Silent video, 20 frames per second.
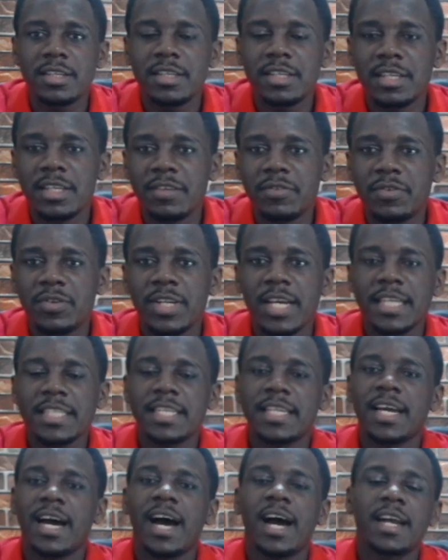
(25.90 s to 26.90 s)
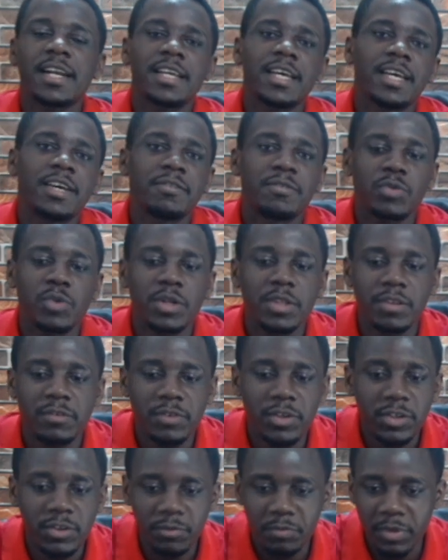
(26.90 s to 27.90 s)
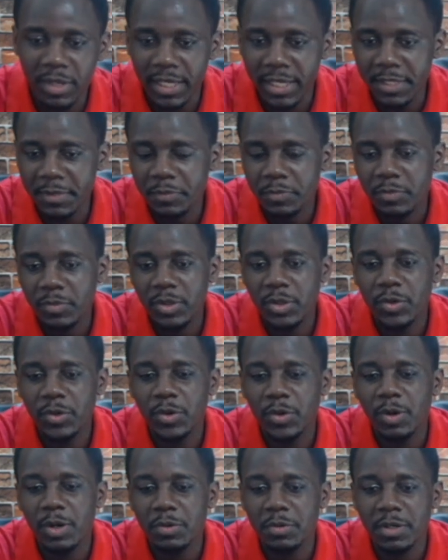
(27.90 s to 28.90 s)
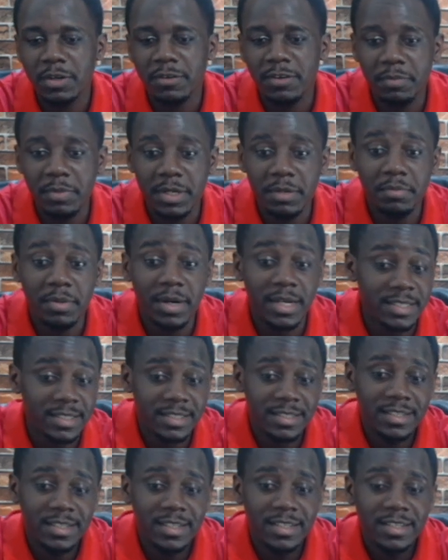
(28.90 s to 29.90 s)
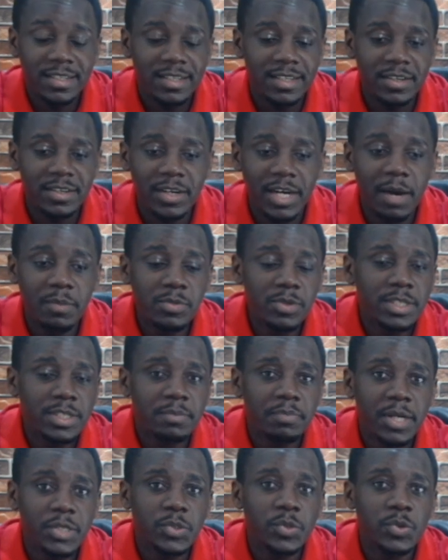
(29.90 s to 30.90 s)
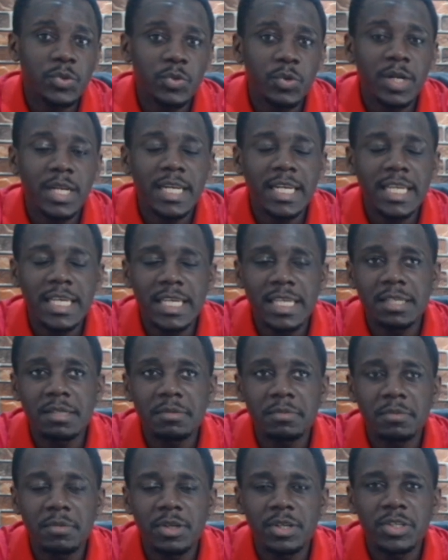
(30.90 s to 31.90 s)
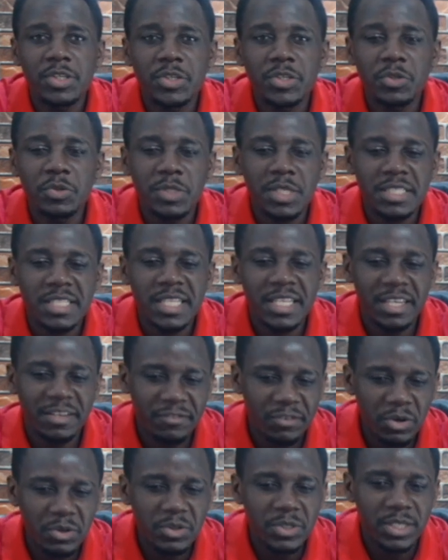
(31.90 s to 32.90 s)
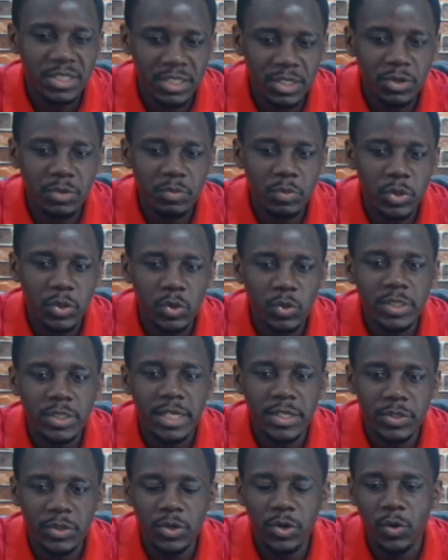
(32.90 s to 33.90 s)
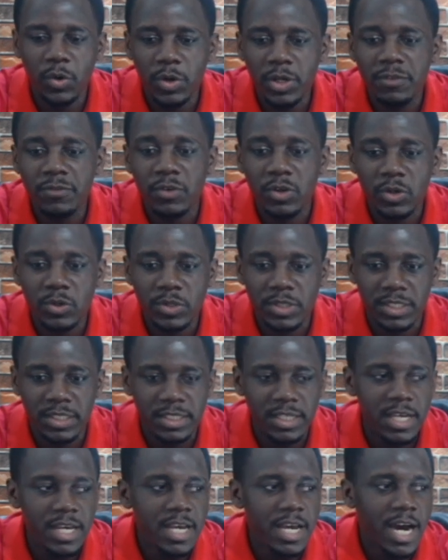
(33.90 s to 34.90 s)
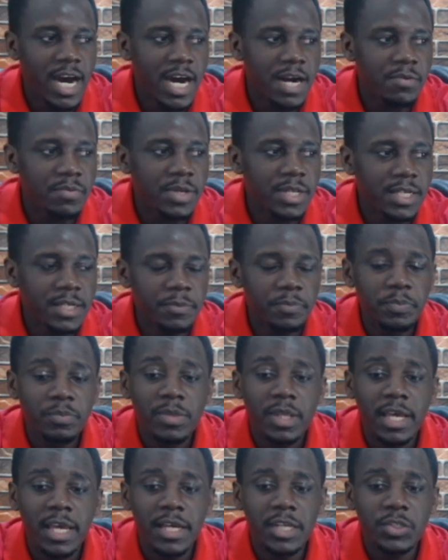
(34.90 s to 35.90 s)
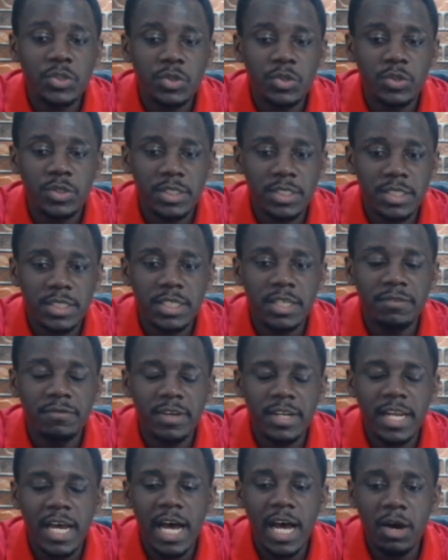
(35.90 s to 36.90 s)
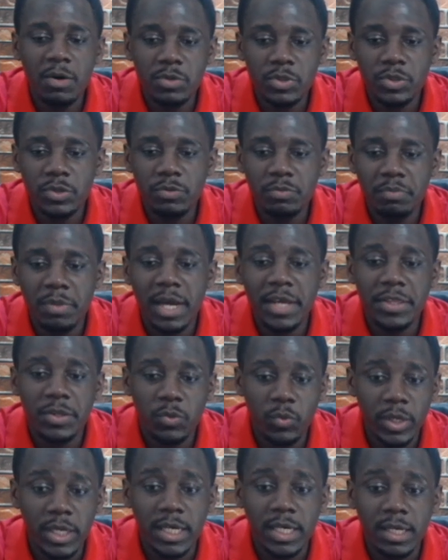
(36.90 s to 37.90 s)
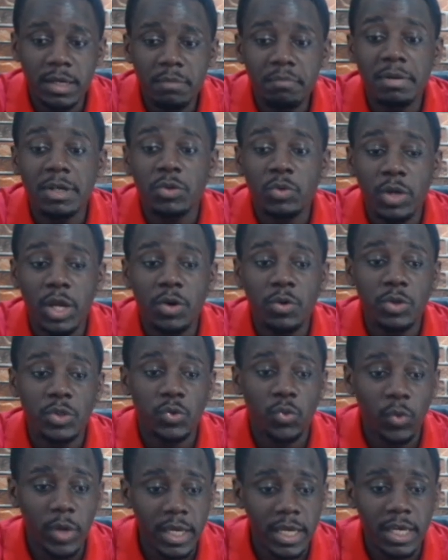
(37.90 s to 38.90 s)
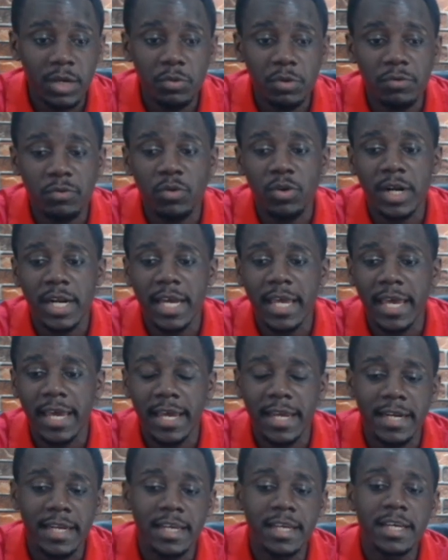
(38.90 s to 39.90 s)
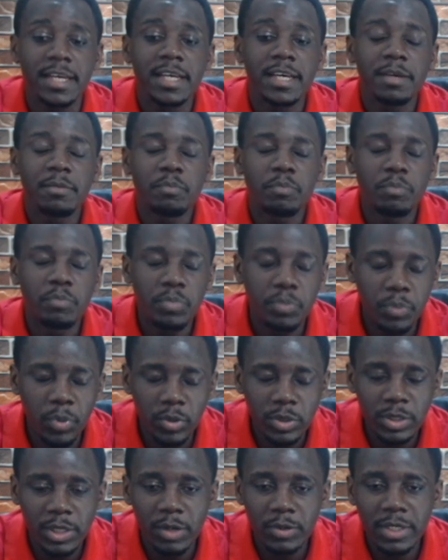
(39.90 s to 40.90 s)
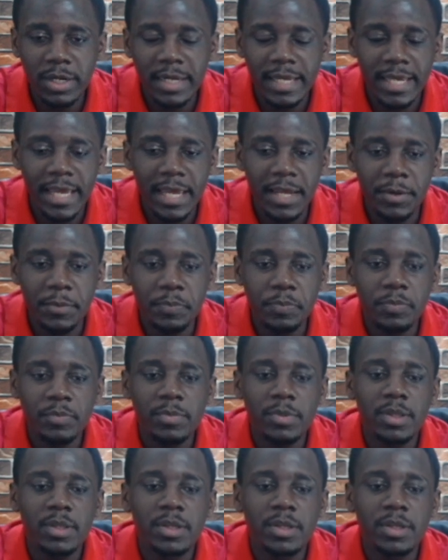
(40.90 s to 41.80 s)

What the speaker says: if United had everyone on the field of play, you know what would have happened. But I'm not a person who really uses the if clauses a lot, because I know if clauses are really excuses given out by the weak. But we are not weak. We've gone ahead, put out our game.